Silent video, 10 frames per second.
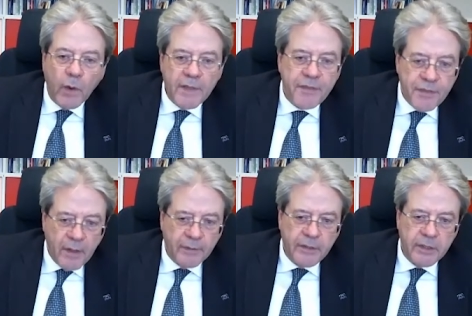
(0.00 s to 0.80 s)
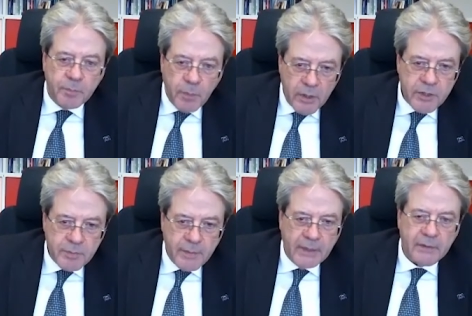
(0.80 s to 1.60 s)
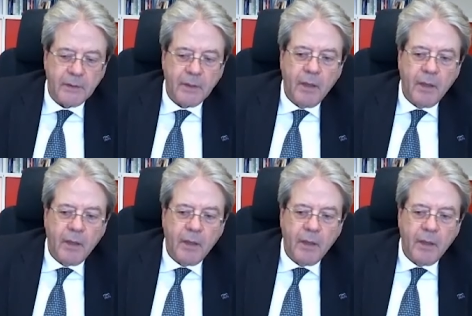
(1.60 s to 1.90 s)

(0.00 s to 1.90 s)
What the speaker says: with disbursement